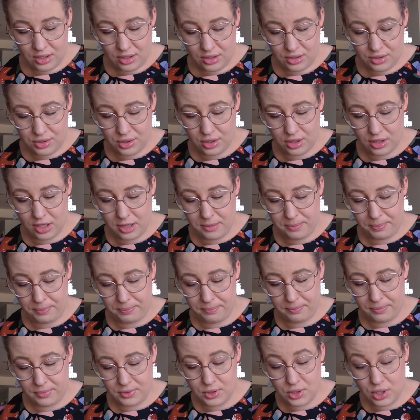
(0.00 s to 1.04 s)
tolu
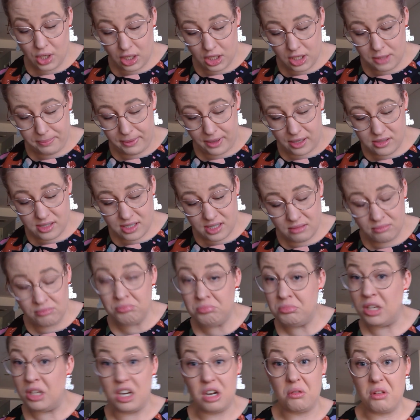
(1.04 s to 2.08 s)

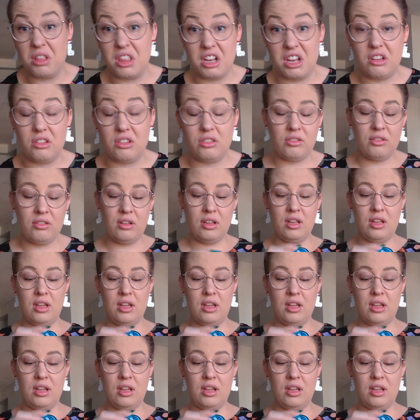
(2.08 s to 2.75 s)
balsam, I don't know what that is.